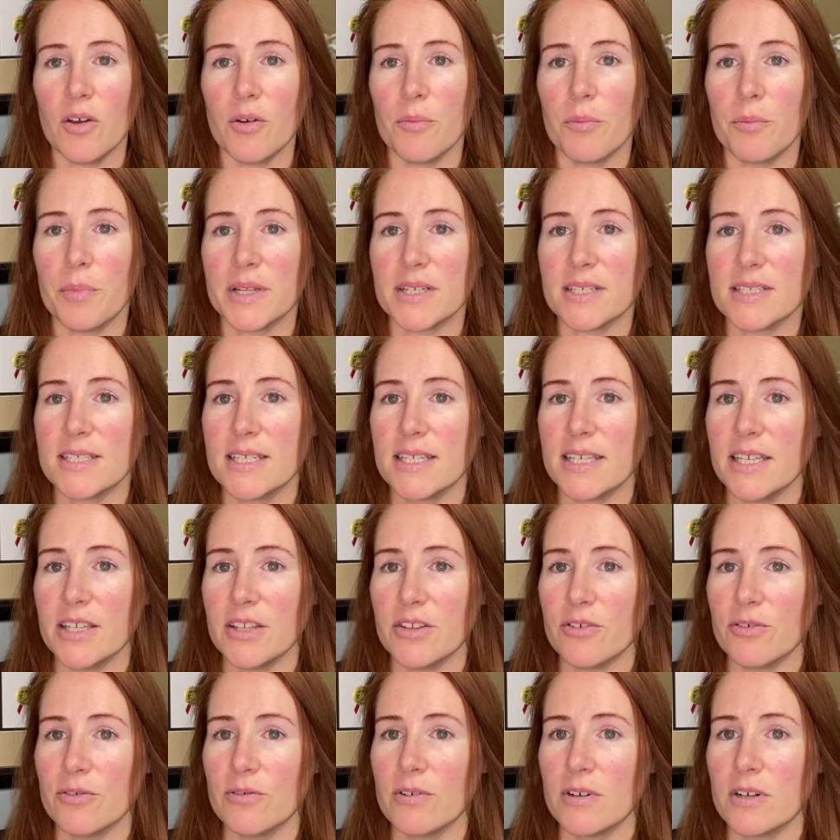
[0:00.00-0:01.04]
but to get
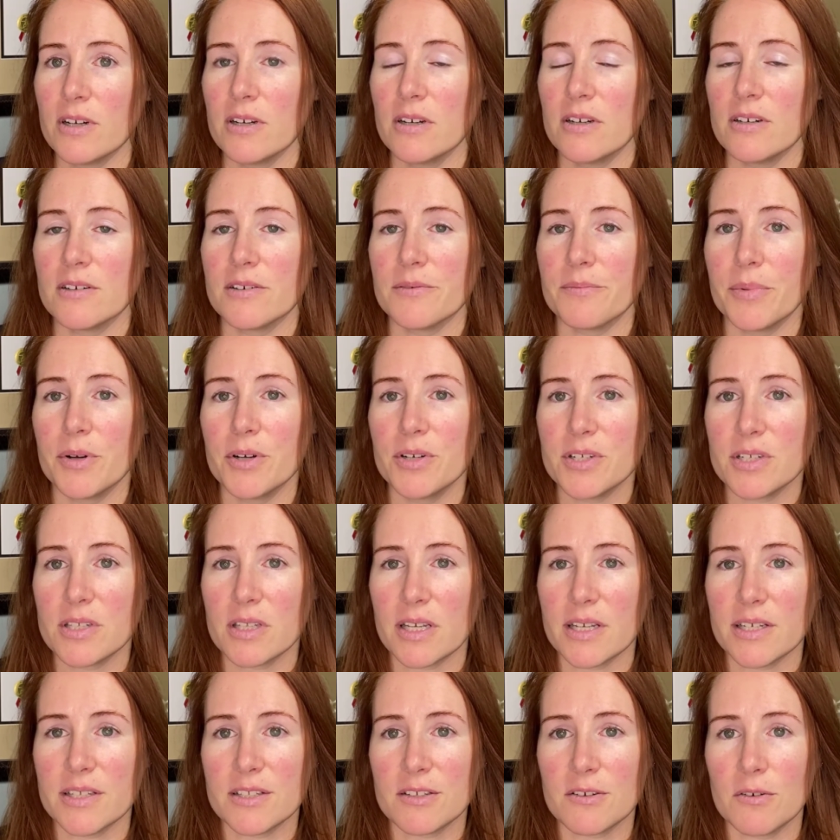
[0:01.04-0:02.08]
your
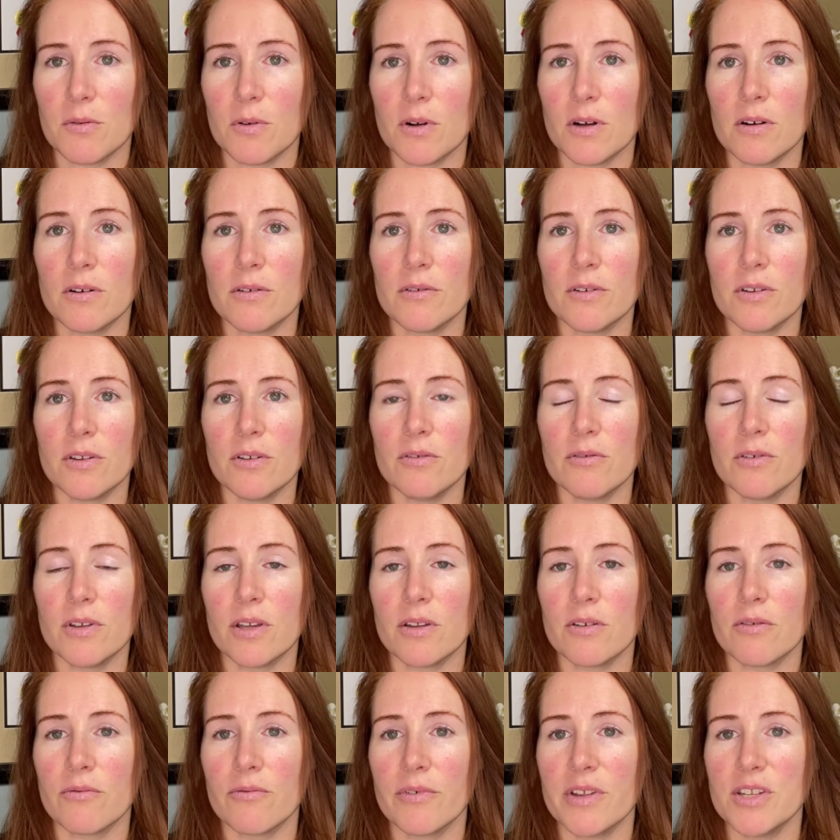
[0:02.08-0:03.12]
personalized quote, you
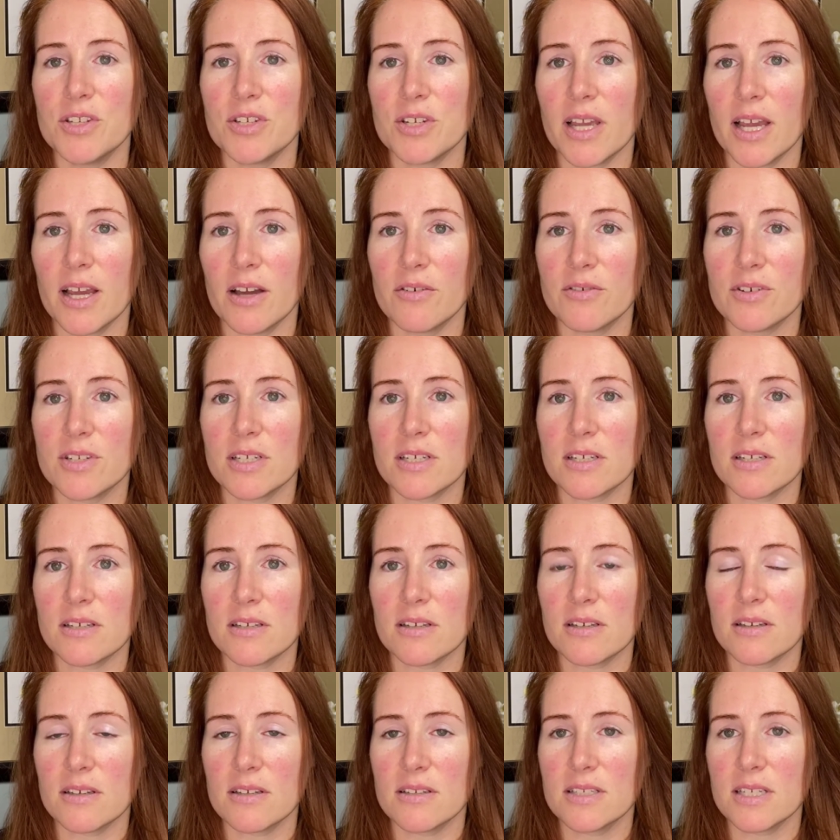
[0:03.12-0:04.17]
can reach out
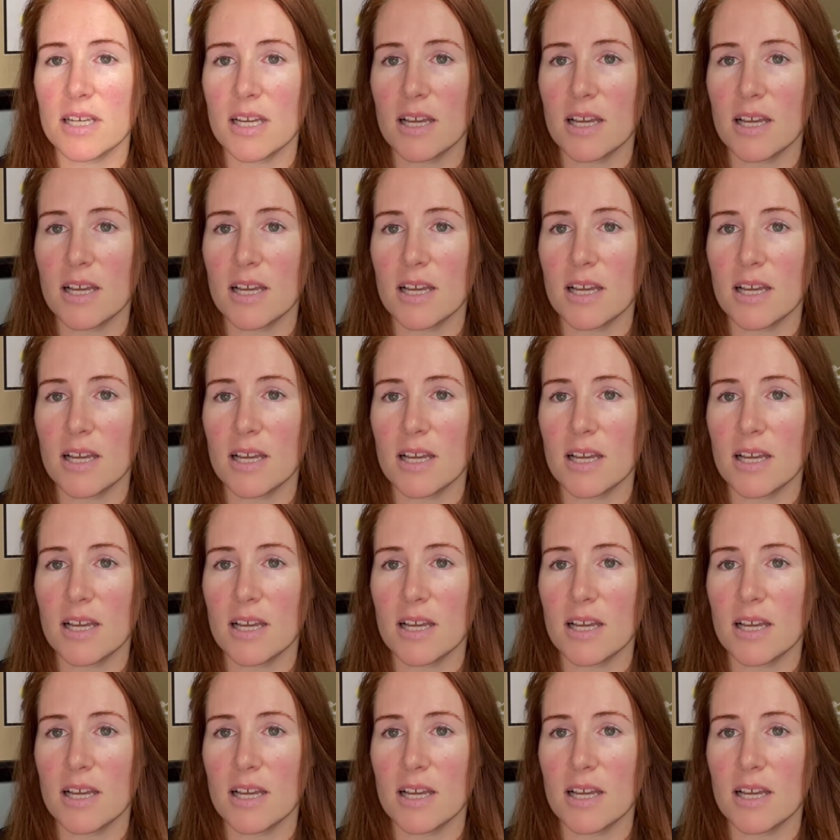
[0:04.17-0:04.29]
to